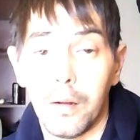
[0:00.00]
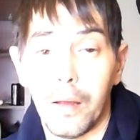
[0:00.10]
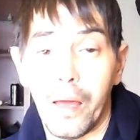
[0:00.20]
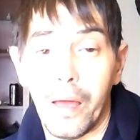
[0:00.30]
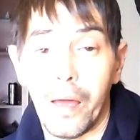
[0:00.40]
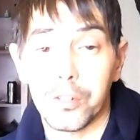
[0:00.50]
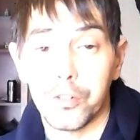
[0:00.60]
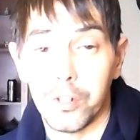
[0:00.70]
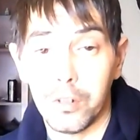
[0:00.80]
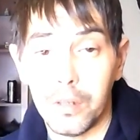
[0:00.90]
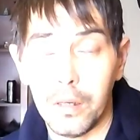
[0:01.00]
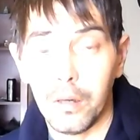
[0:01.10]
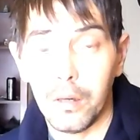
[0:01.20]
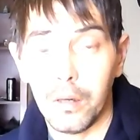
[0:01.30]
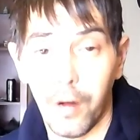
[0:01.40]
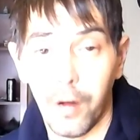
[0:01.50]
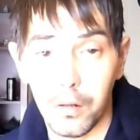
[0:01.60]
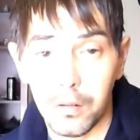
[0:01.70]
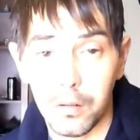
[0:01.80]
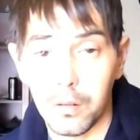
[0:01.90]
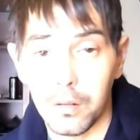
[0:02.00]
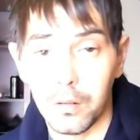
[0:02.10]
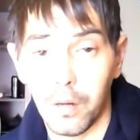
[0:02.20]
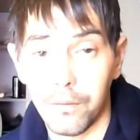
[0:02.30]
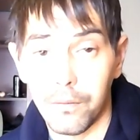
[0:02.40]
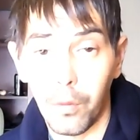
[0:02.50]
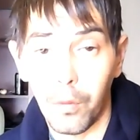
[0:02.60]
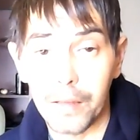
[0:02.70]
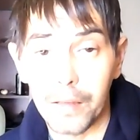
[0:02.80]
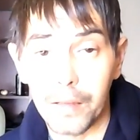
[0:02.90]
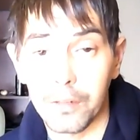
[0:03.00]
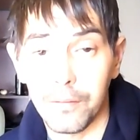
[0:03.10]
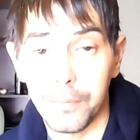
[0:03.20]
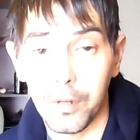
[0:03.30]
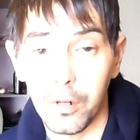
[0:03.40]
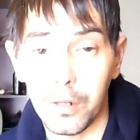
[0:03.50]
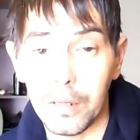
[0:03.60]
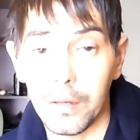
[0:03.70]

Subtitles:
as a journey of heart, of romance, of purity.